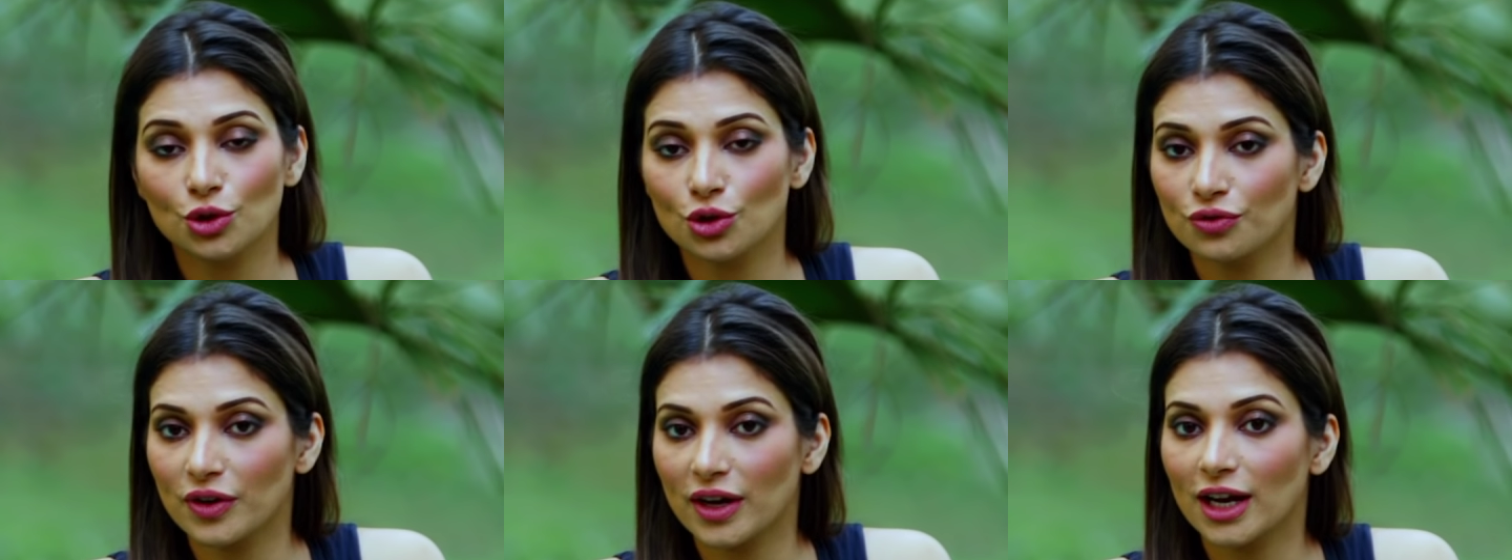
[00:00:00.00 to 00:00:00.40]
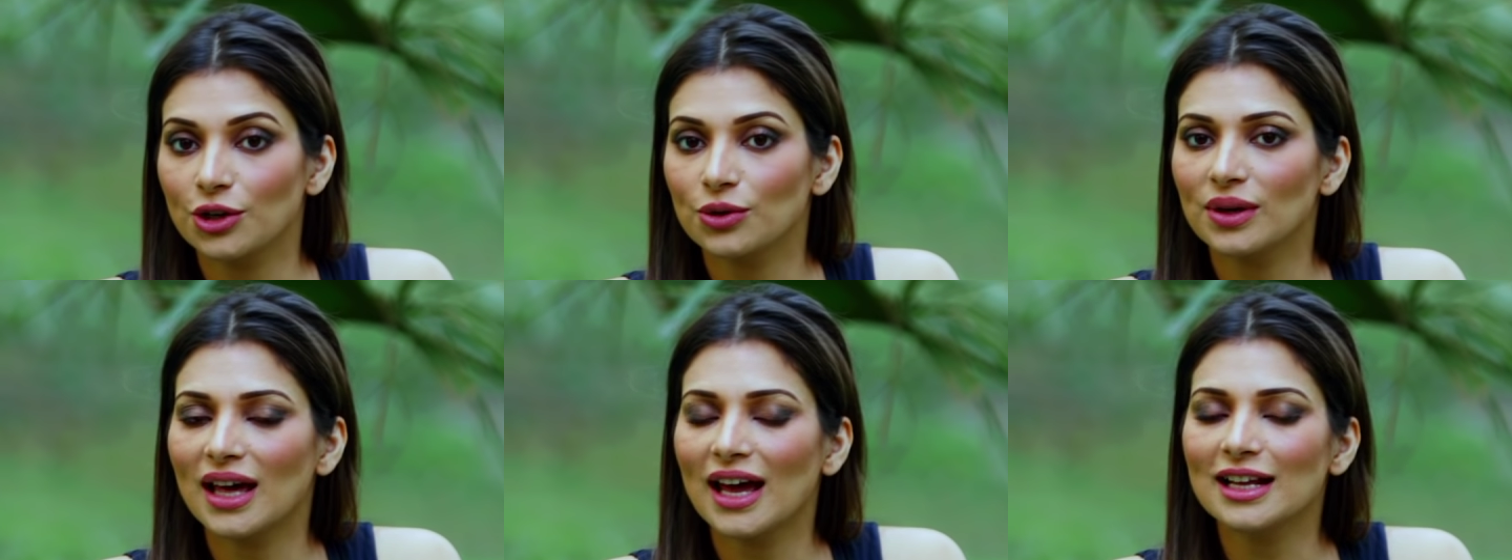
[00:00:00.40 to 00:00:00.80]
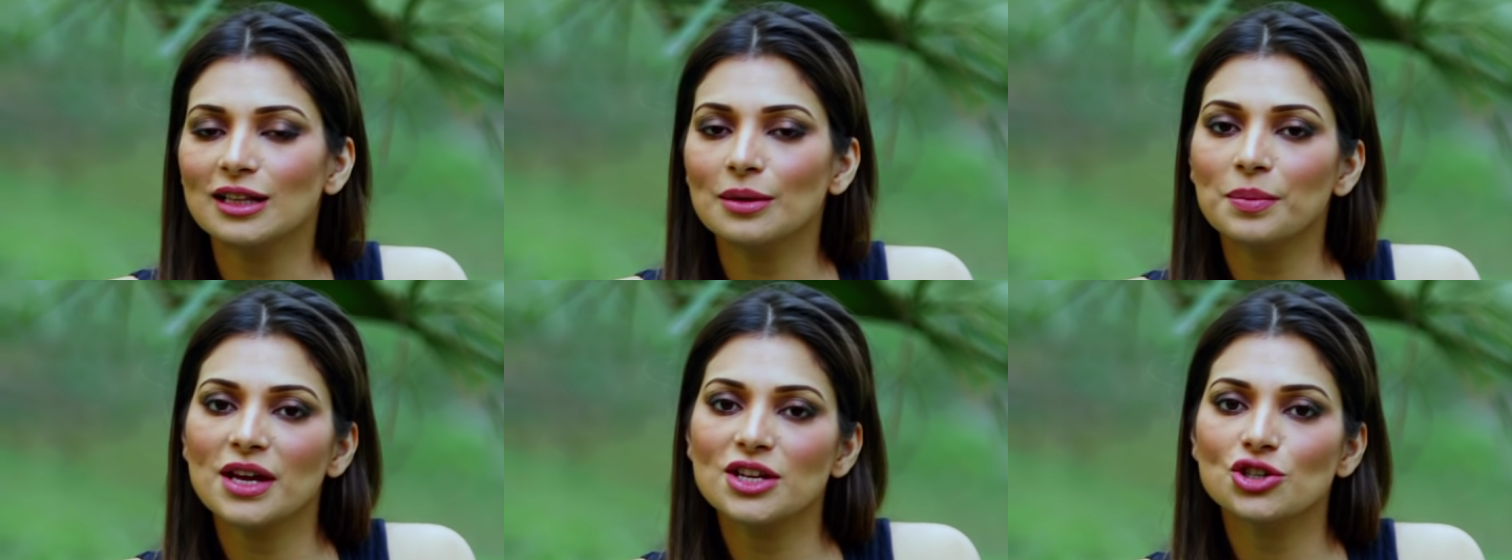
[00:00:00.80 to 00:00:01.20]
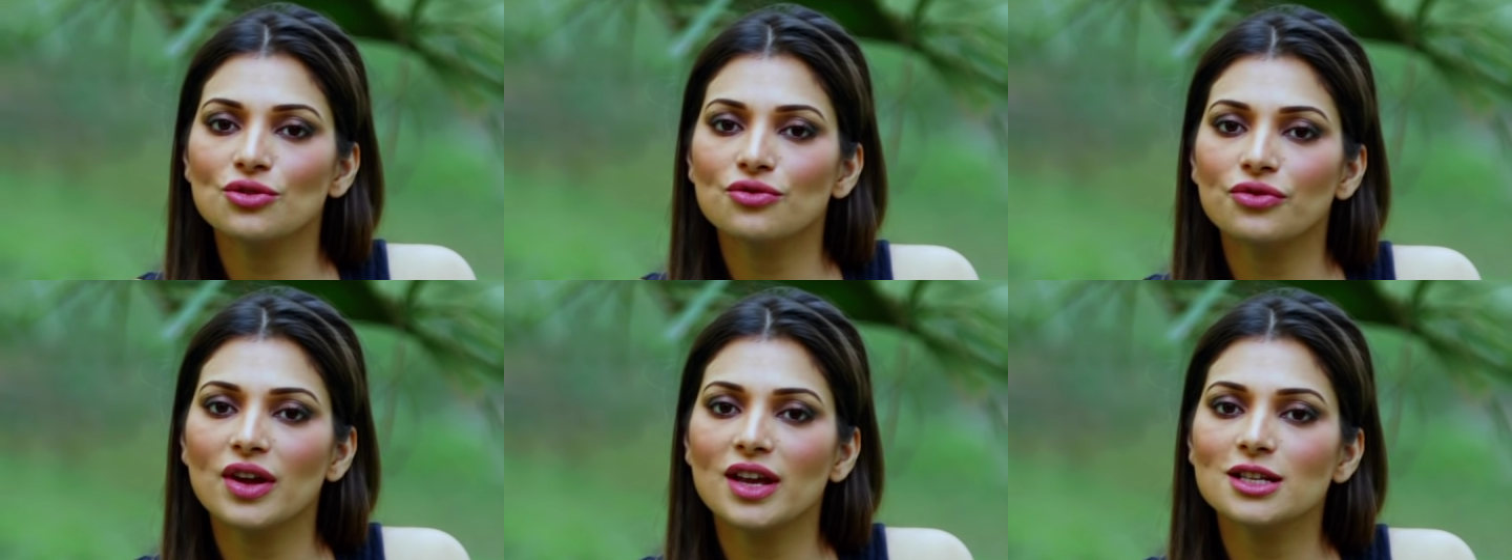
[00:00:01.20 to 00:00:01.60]
Don't forget to like the page
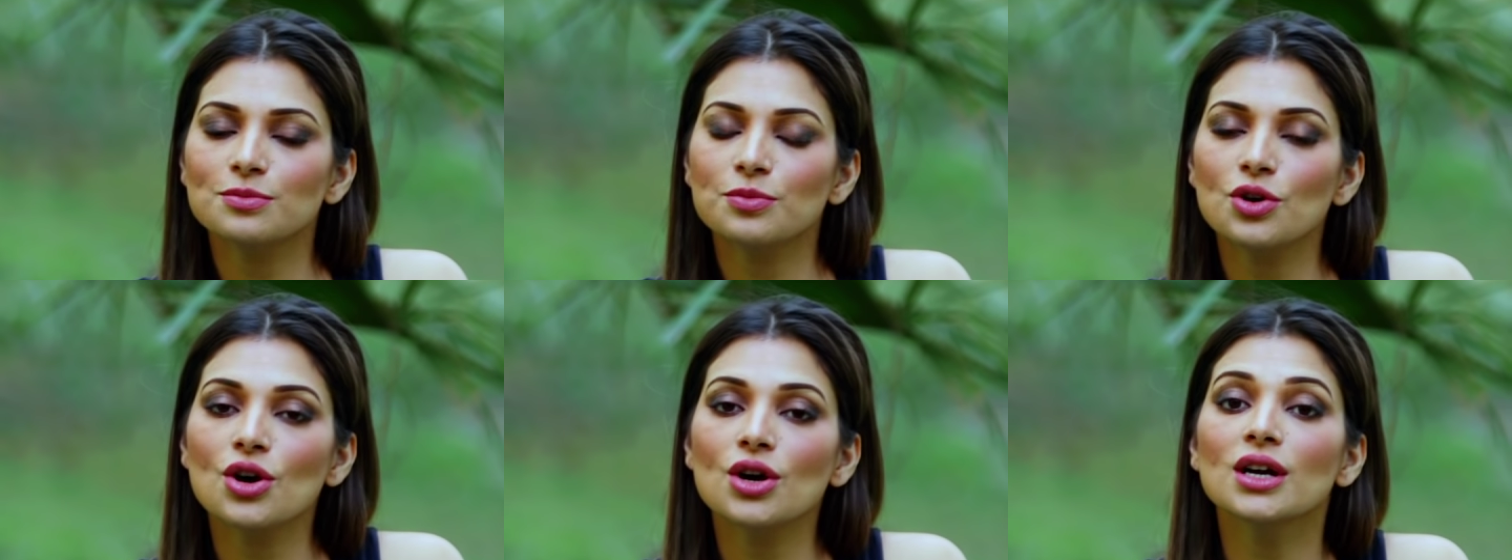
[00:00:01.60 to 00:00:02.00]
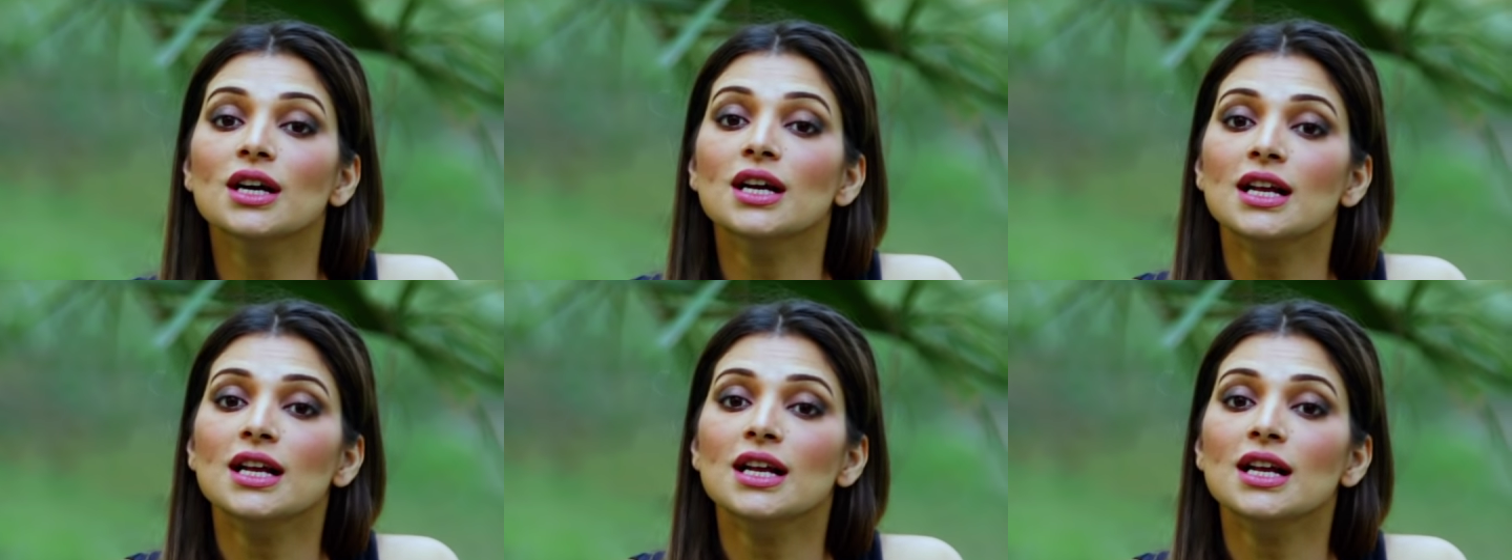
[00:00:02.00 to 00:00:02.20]
on Facebook.